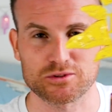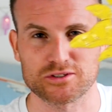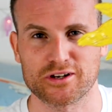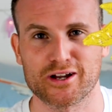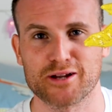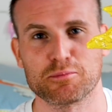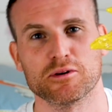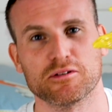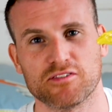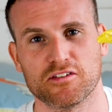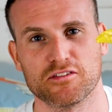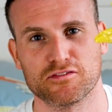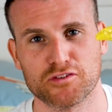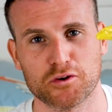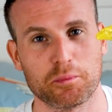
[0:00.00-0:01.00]
wasn't going
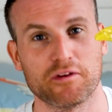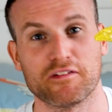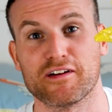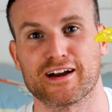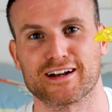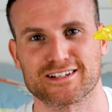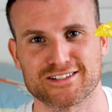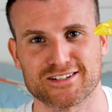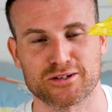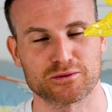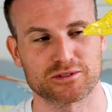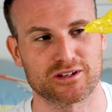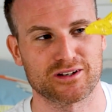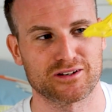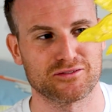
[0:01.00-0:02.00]
for perfection, I
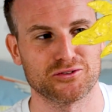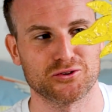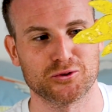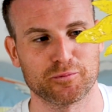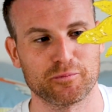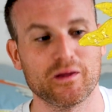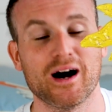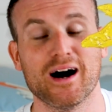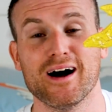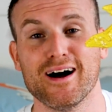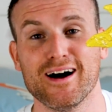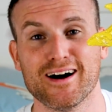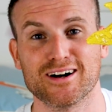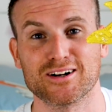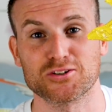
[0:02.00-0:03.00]
was going for,
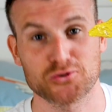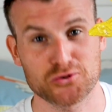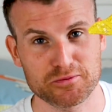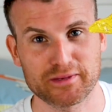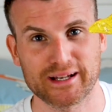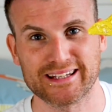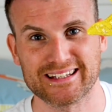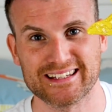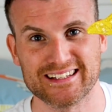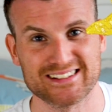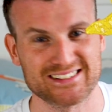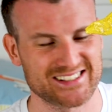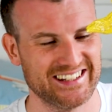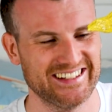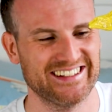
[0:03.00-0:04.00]
Sean made
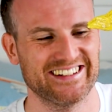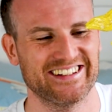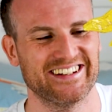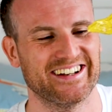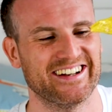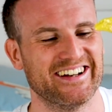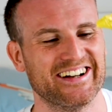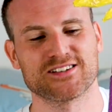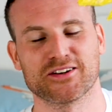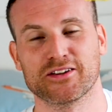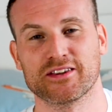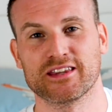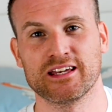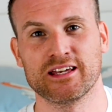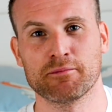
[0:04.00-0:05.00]
these.
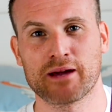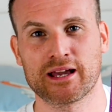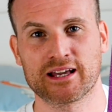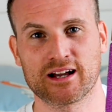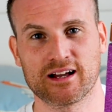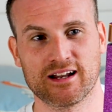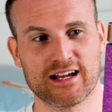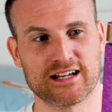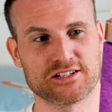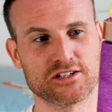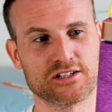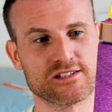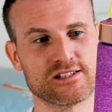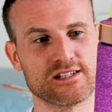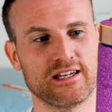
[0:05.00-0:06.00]
So the main colour, as you
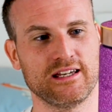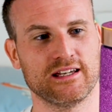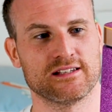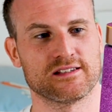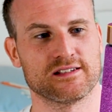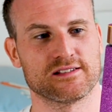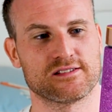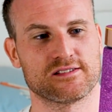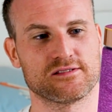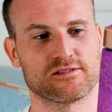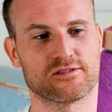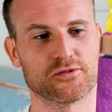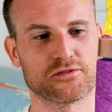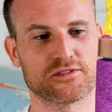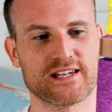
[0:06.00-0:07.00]
can see, is this
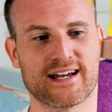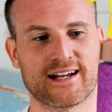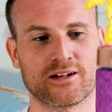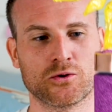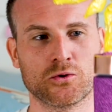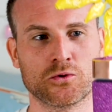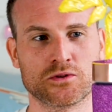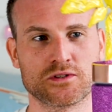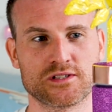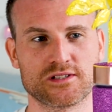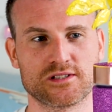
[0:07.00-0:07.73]
sort of tangled